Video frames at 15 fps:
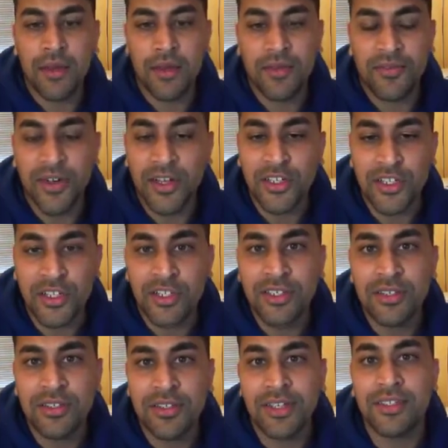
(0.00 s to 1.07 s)
function
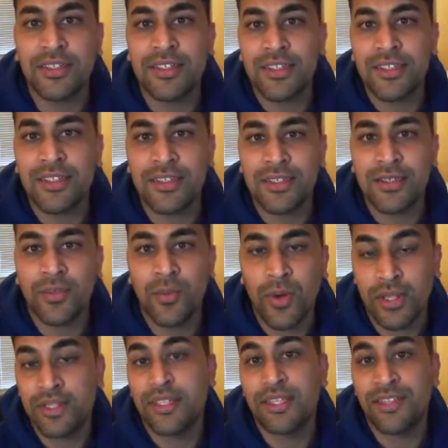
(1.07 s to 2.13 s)
that returns
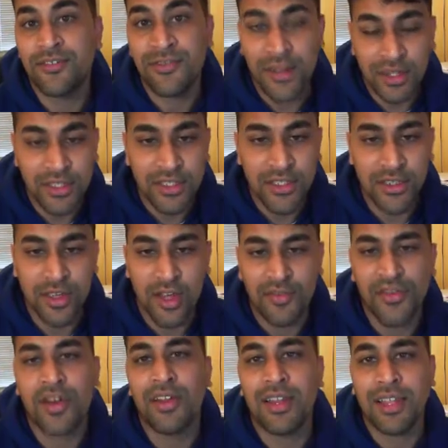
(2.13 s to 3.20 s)
what's at the front of
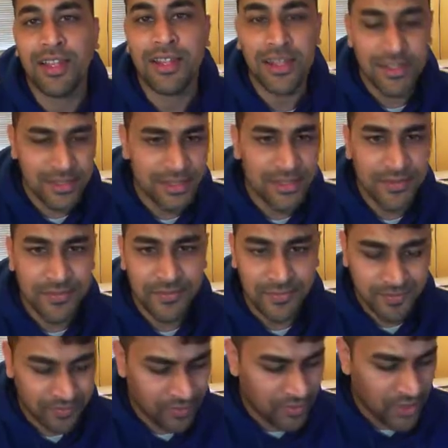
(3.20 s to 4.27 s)
our linked list.
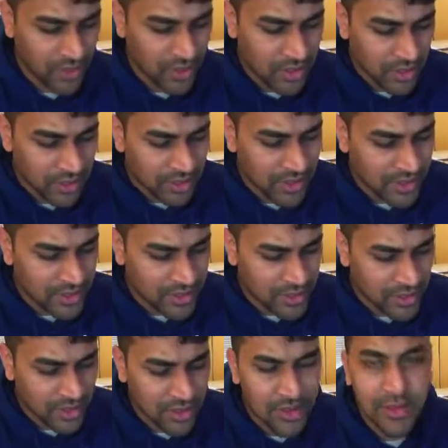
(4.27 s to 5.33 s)

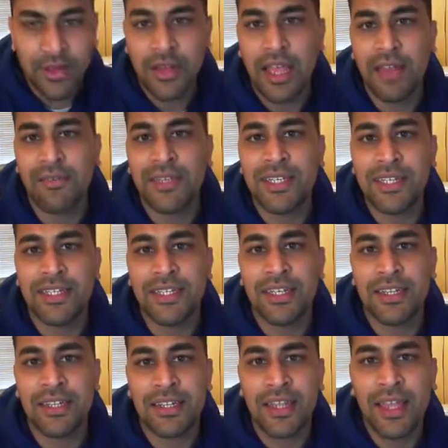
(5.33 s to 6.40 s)
Let's have it
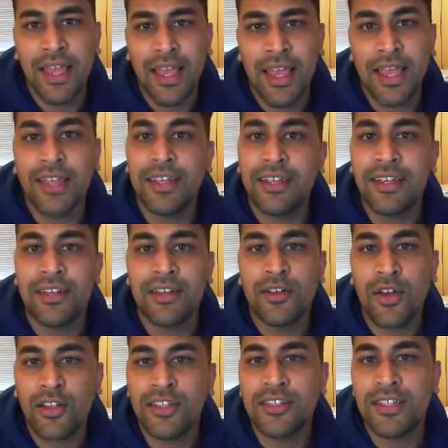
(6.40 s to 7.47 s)
return a
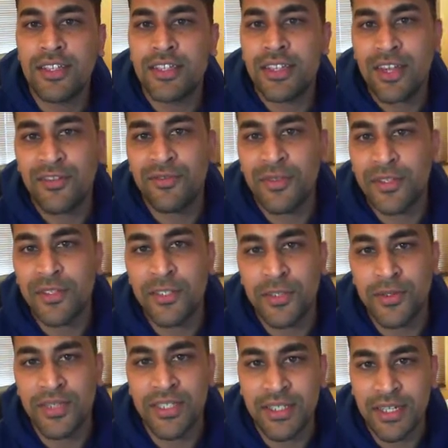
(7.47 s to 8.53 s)
constant reference to
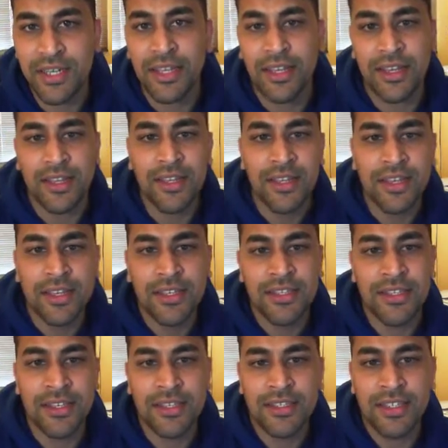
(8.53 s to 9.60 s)
a string,
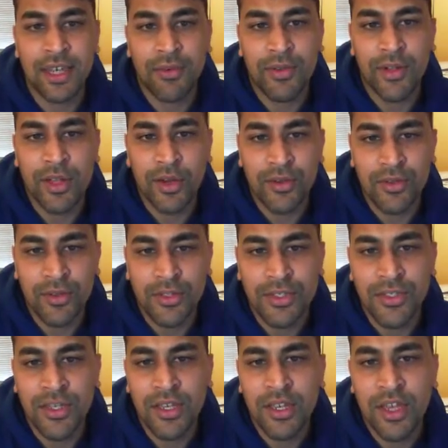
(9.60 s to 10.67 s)
since our
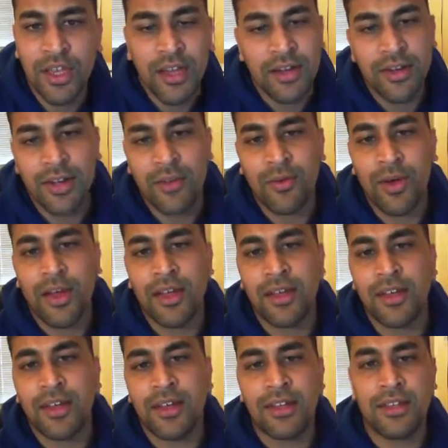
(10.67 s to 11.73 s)
nodes
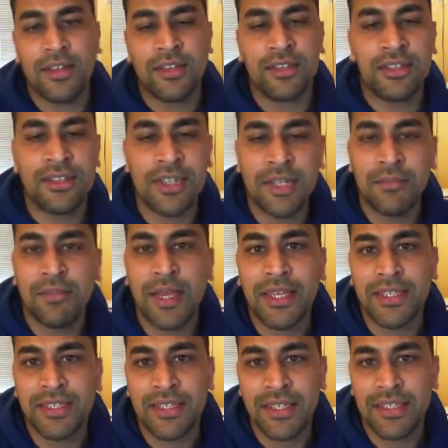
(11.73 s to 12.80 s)
require string
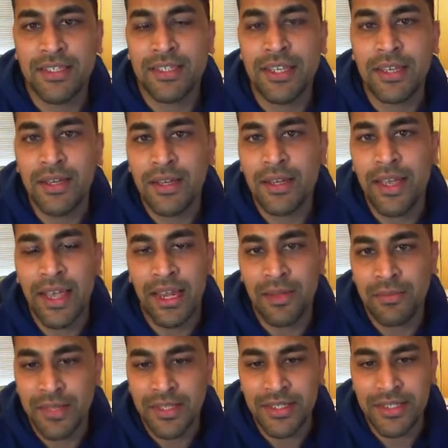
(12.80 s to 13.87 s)

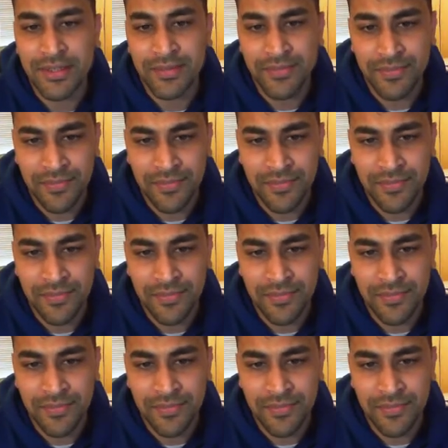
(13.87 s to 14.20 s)
elements.